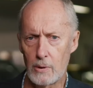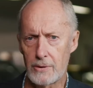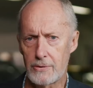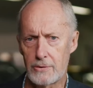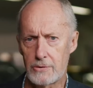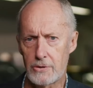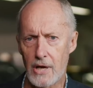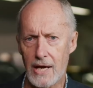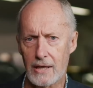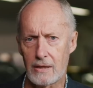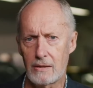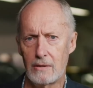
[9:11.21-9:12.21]
width,
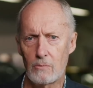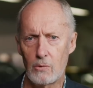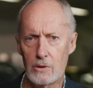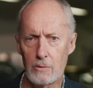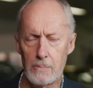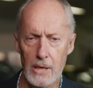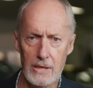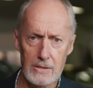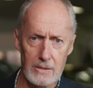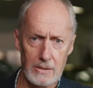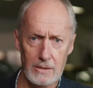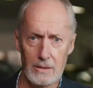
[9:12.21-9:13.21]
track,
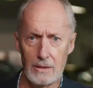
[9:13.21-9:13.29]
wheelbase,